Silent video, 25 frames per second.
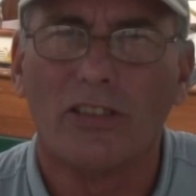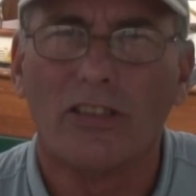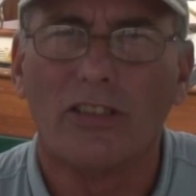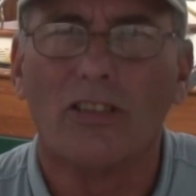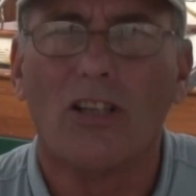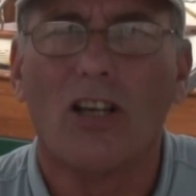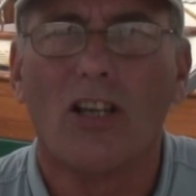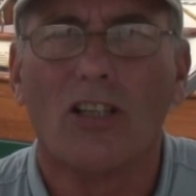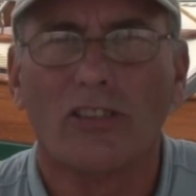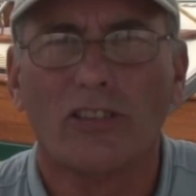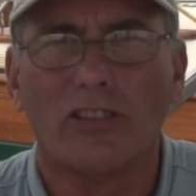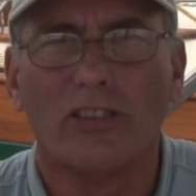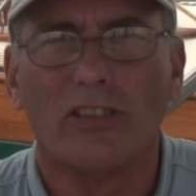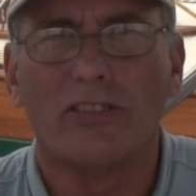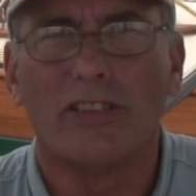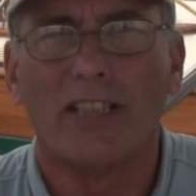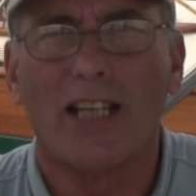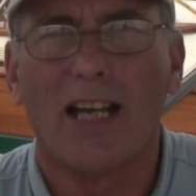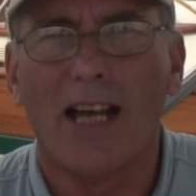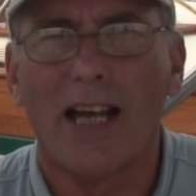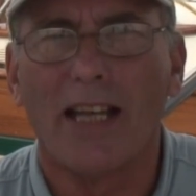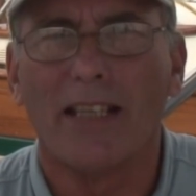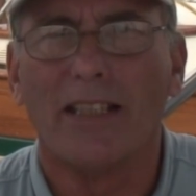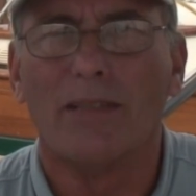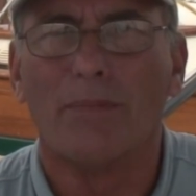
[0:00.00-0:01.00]
You can also
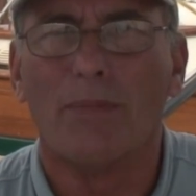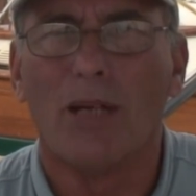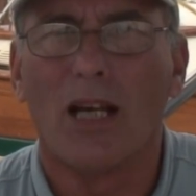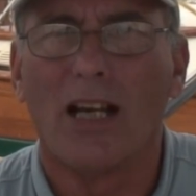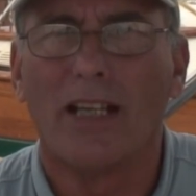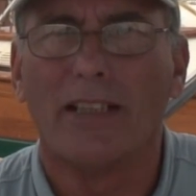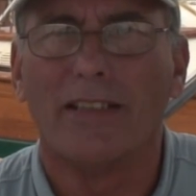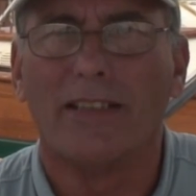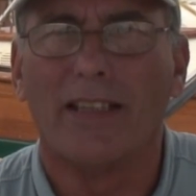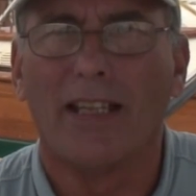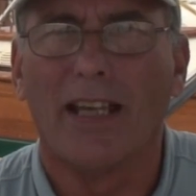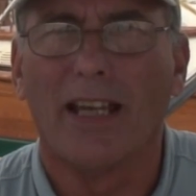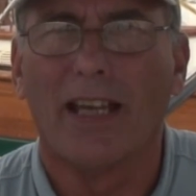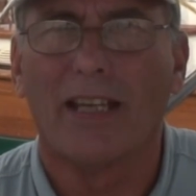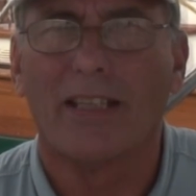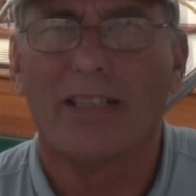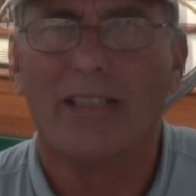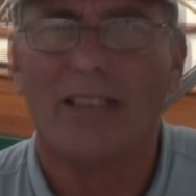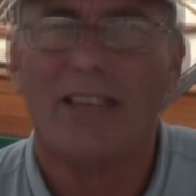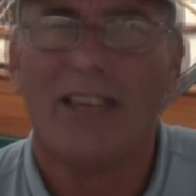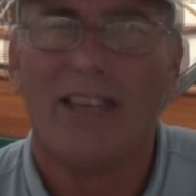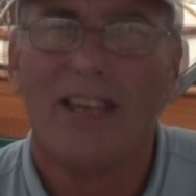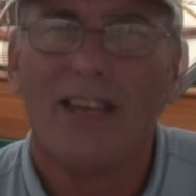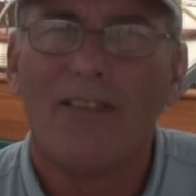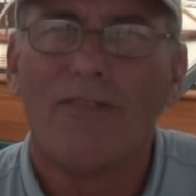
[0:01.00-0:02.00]
tie them on deck.
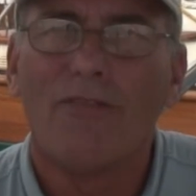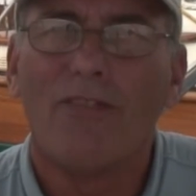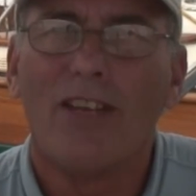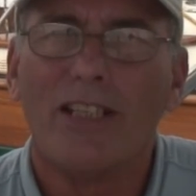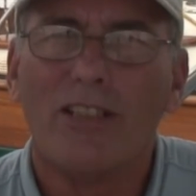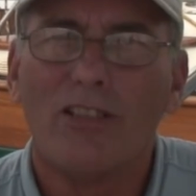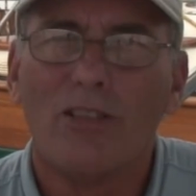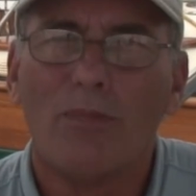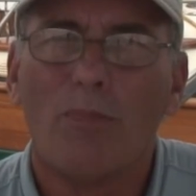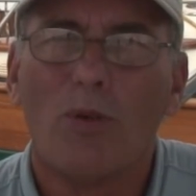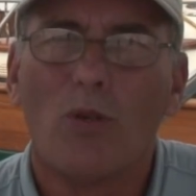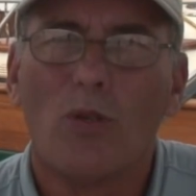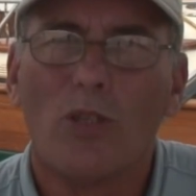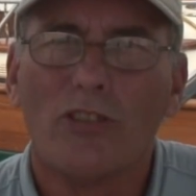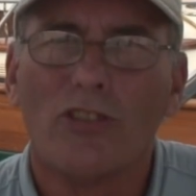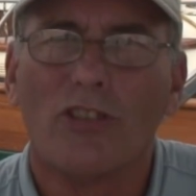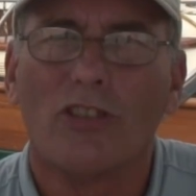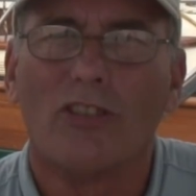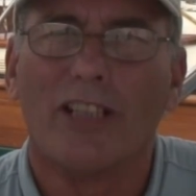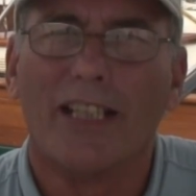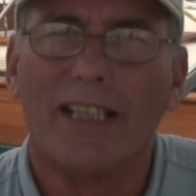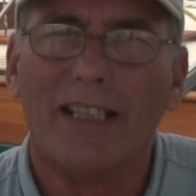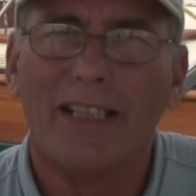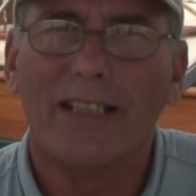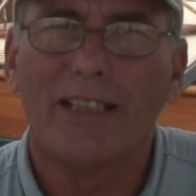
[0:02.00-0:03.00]
Fender boards
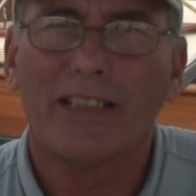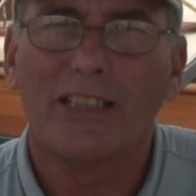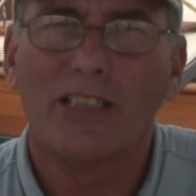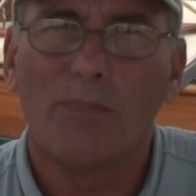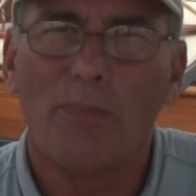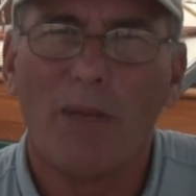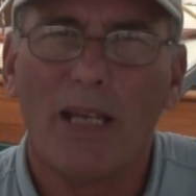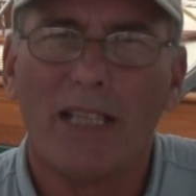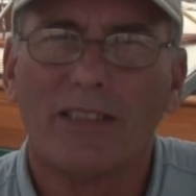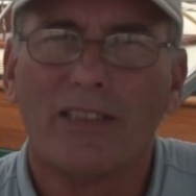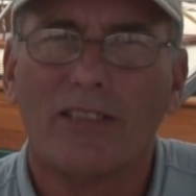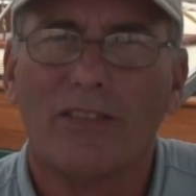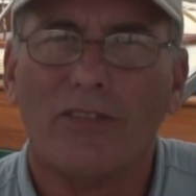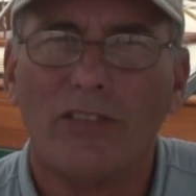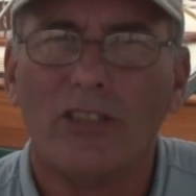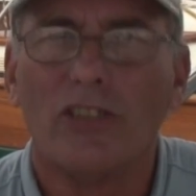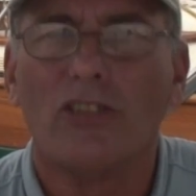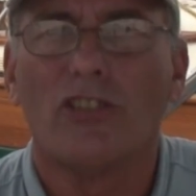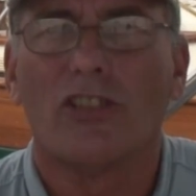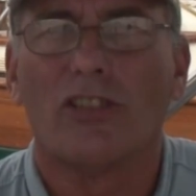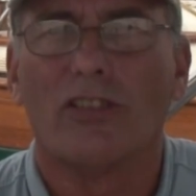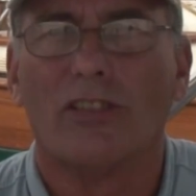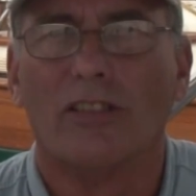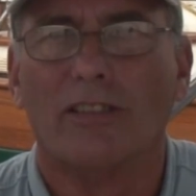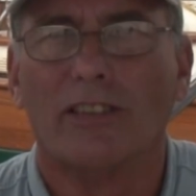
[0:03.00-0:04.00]
are inexpensive
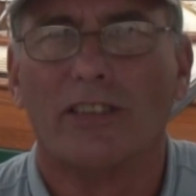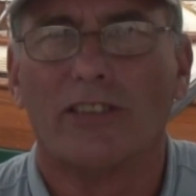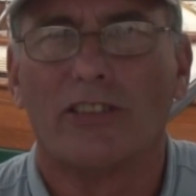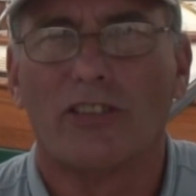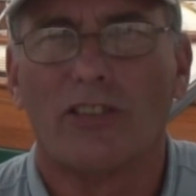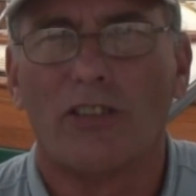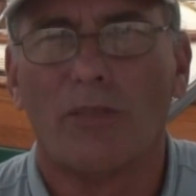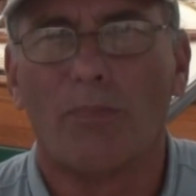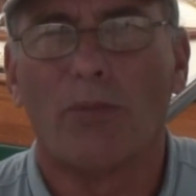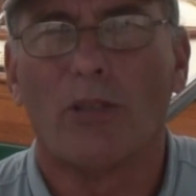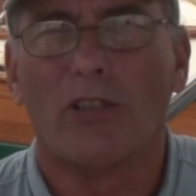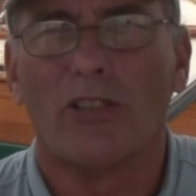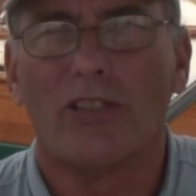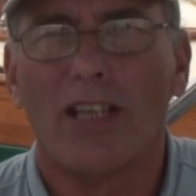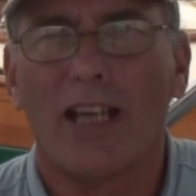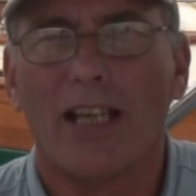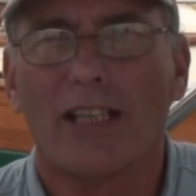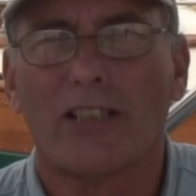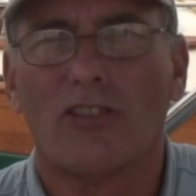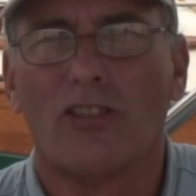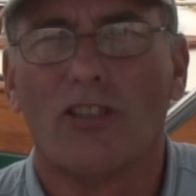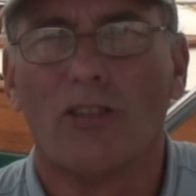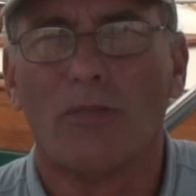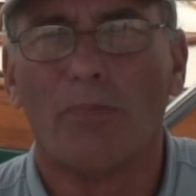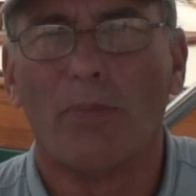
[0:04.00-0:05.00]
insurance to
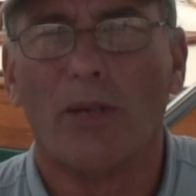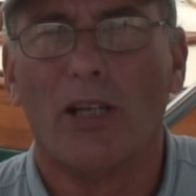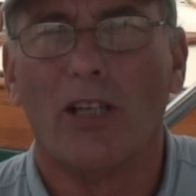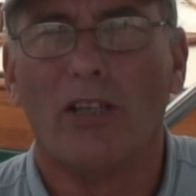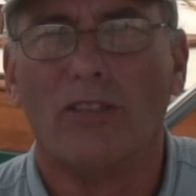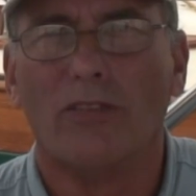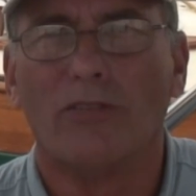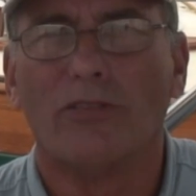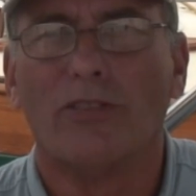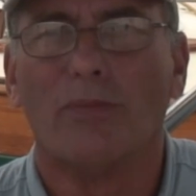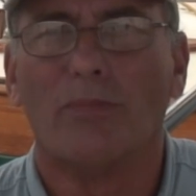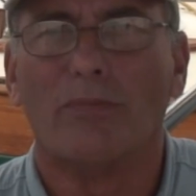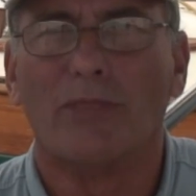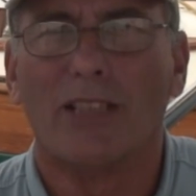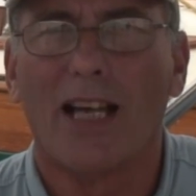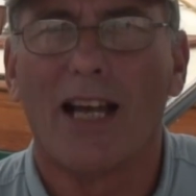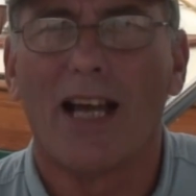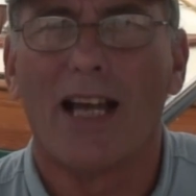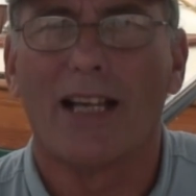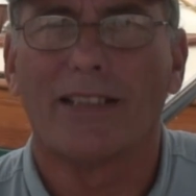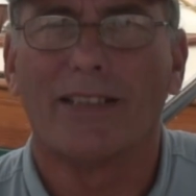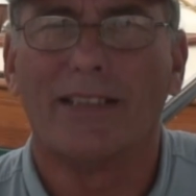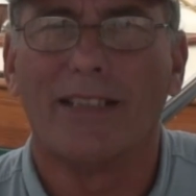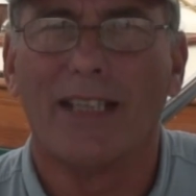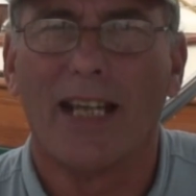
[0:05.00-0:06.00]
protect your boat from
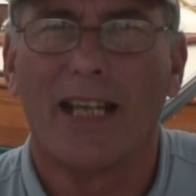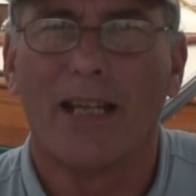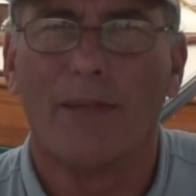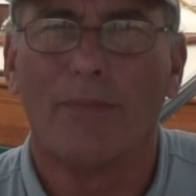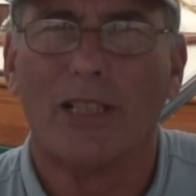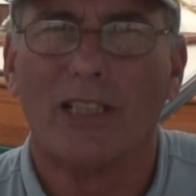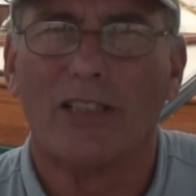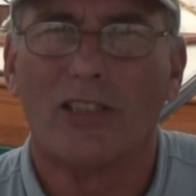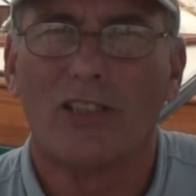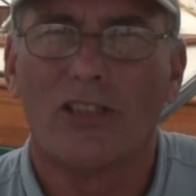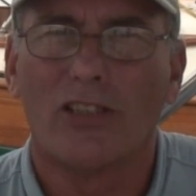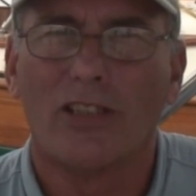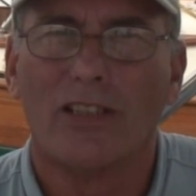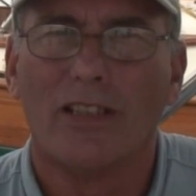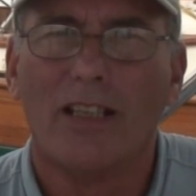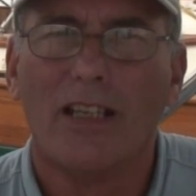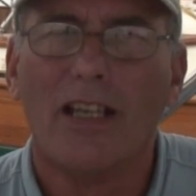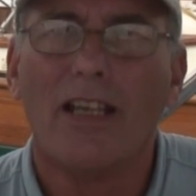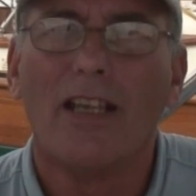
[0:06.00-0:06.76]
dock damage.